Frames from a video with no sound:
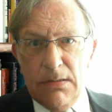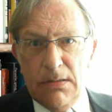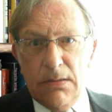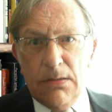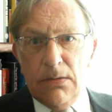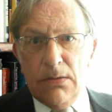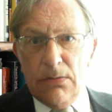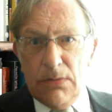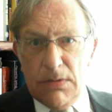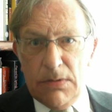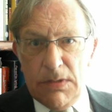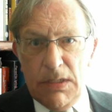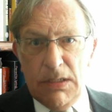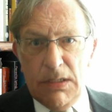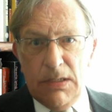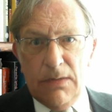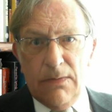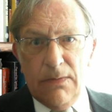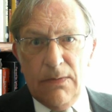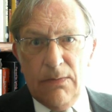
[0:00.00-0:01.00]
that you can
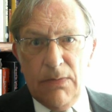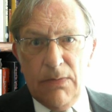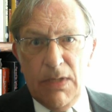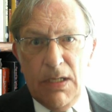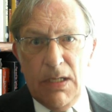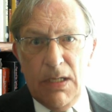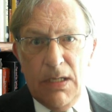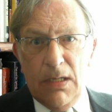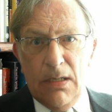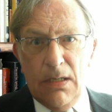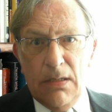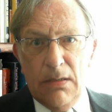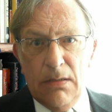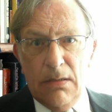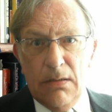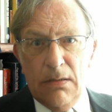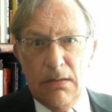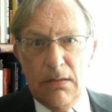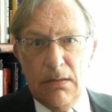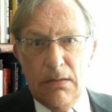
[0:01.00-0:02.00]
take it from there
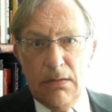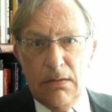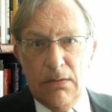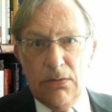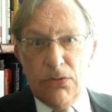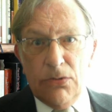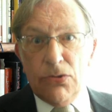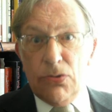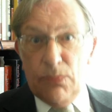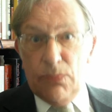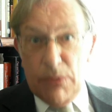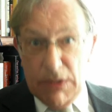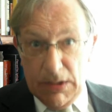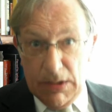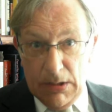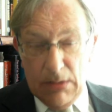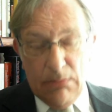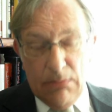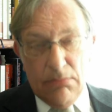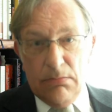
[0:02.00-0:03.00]
to
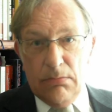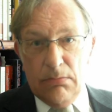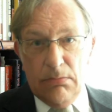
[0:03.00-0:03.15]
become